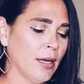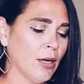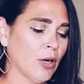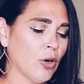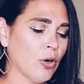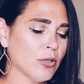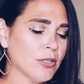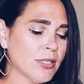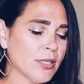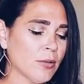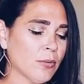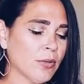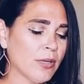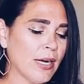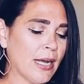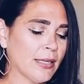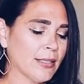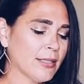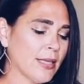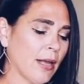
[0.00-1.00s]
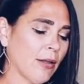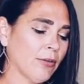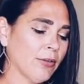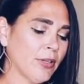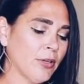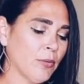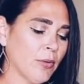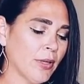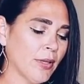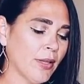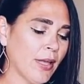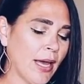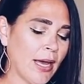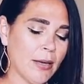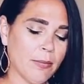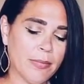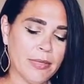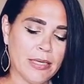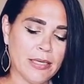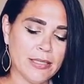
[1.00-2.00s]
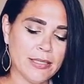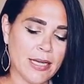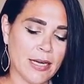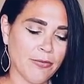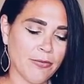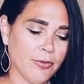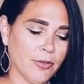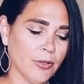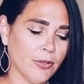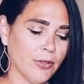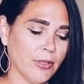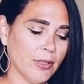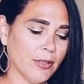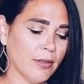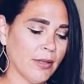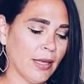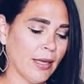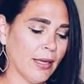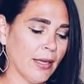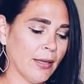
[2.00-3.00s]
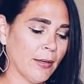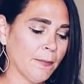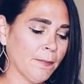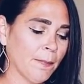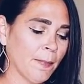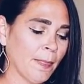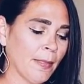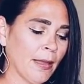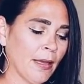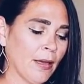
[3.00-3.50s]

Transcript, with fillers: Of course, they would not tell anyone that because I feel that they